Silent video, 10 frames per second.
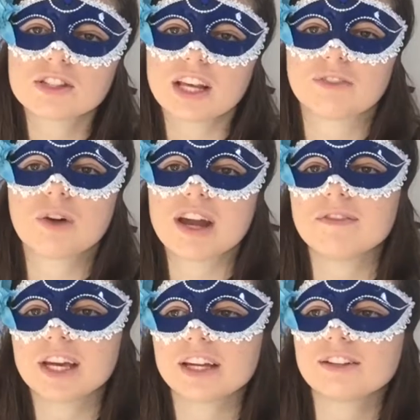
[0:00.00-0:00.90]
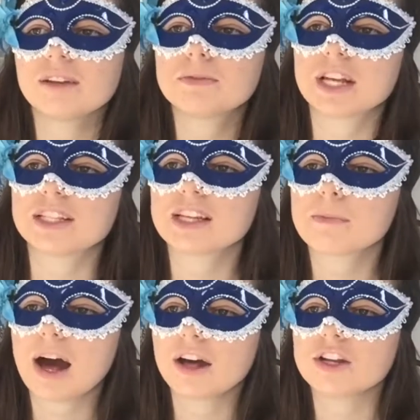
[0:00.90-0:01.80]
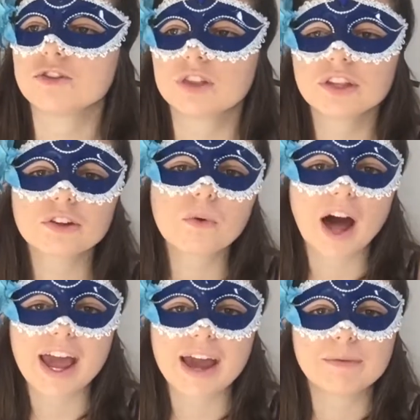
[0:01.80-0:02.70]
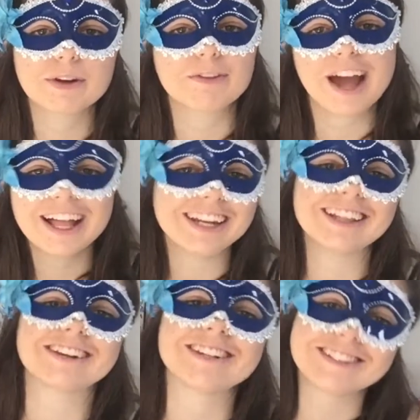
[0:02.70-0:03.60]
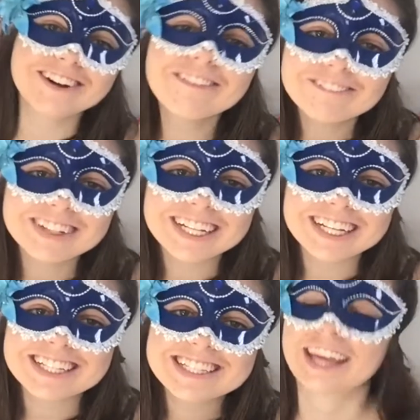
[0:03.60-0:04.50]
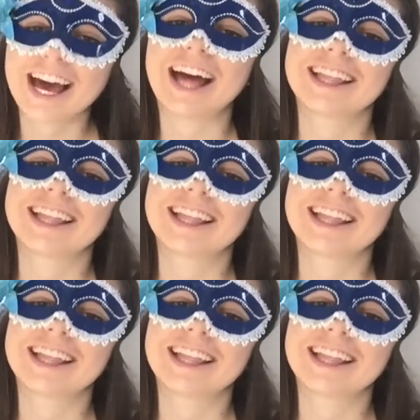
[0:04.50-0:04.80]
like raving and obsessing about, and you think they're YA, but in reality they're adult books? Yeah,